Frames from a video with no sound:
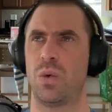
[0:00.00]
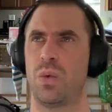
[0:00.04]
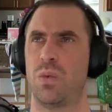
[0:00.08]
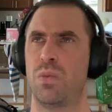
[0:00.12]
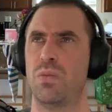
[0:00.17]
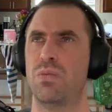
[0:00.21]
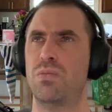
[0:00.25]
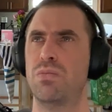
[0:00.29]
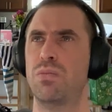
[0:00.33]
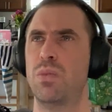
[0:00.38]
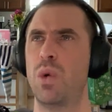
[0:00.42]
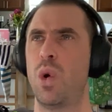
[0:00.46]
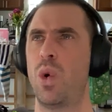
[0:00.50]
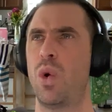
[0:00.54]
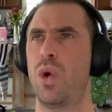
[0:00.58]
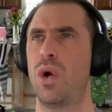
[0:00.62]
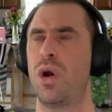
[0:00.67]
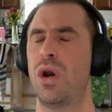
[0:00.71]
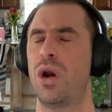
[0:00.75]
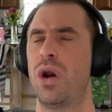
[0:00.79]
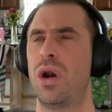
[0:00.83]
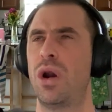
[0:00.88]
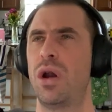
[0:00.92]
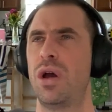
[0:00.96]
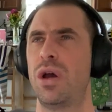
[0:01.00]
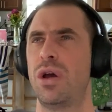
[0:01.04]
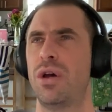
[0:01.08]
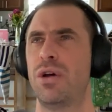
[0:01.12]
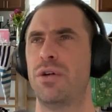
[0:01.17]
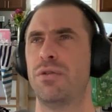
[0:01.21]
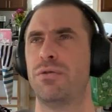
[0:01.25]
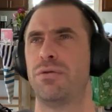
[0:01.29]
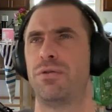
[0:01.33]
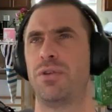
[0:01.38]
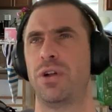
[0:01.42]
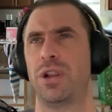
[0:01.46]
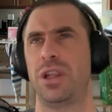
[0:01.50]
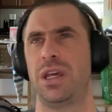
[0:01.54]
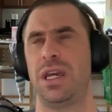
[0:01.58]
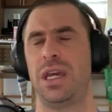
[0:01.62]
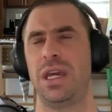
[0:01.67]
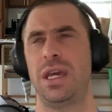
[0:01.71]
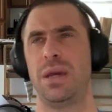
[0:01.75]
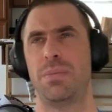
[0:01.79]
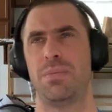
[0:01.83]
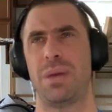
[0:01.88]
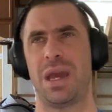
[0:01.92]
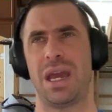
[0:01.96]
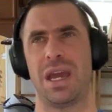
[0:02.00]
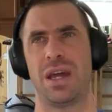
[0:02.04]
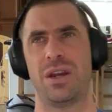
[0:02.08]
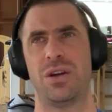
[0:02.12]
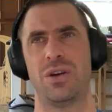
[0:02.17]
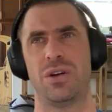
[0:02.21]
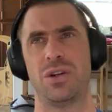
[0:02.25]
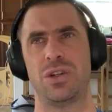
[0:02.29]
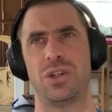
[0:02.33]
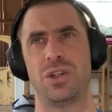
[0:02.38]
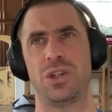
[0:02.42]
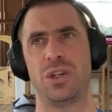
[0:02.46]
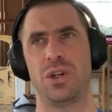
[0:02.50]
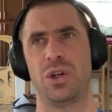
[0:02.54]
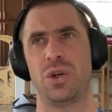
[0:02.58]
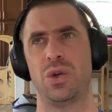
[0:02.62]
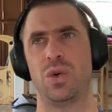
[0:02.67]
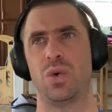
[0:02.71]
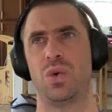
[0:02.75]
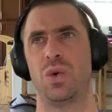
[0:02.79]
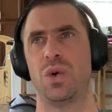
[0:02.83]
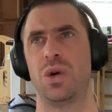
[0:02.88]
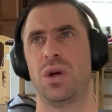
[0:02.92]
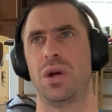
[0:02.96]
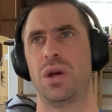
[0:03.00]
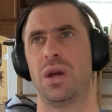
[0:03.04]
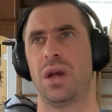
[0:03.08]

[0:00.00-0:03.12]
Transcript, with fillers: more fully panders to